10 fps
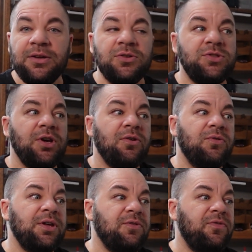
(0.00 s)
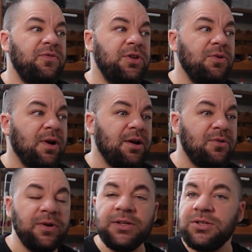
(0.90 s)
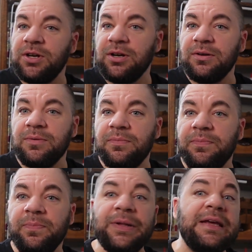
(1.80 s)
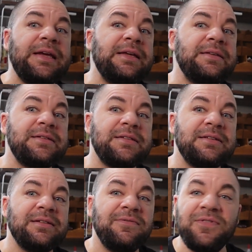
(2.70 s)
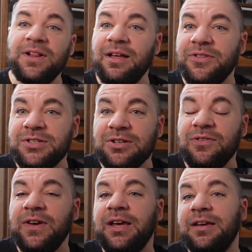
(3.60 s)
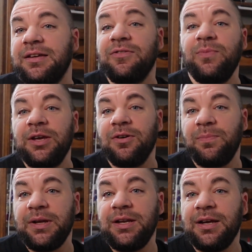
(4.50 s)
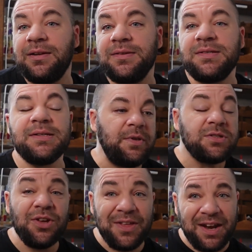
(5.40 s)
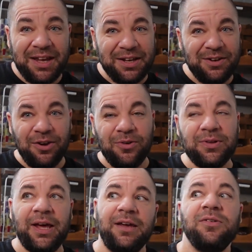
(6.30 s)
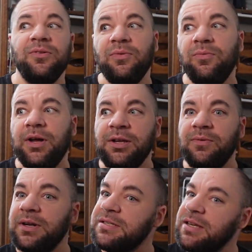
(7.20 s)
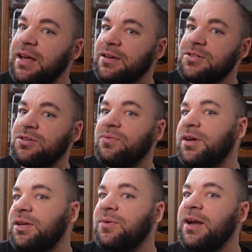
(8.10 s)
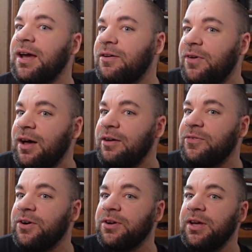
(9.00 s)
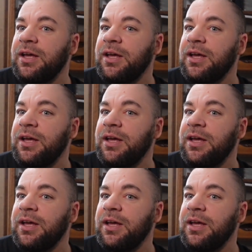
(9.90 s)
So if you are a quilter, please fill out the survey, give me your opinions, so then I can know like what you want to see next or what you want to have offered.